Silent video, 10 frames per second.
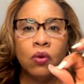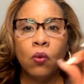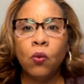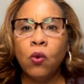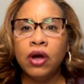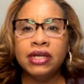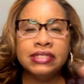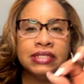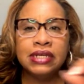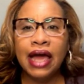what
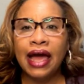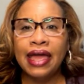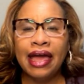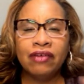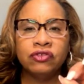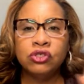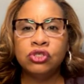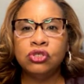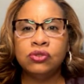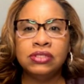is it I have to
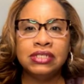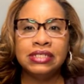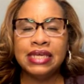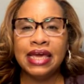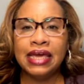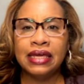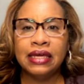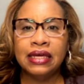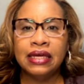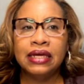do today
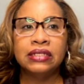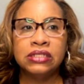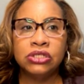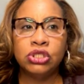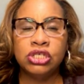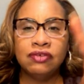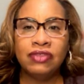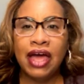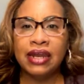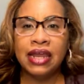to achieve
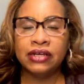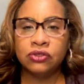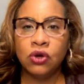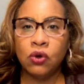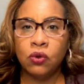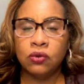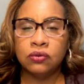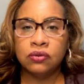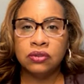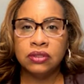that next goal?
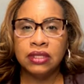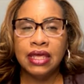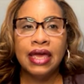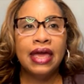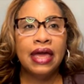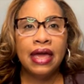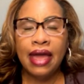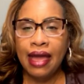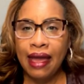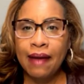
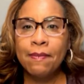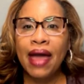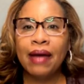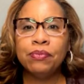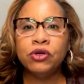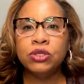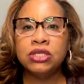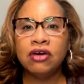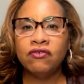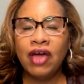And map
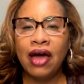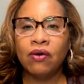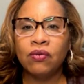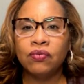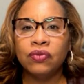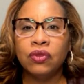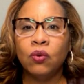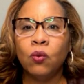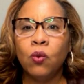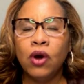yourself out.
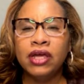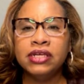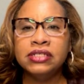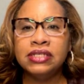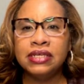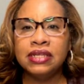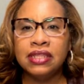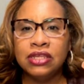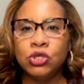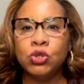What is it
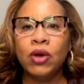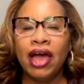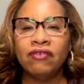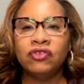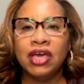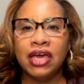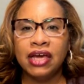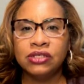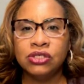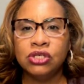that you have to
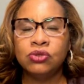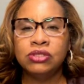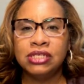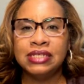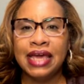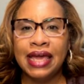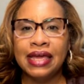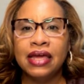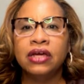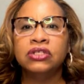execute
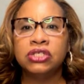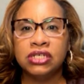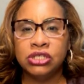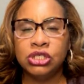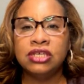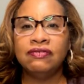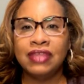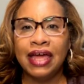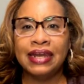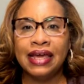today to achieve
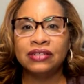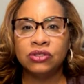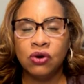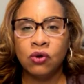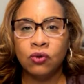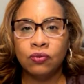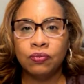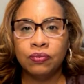that next goal?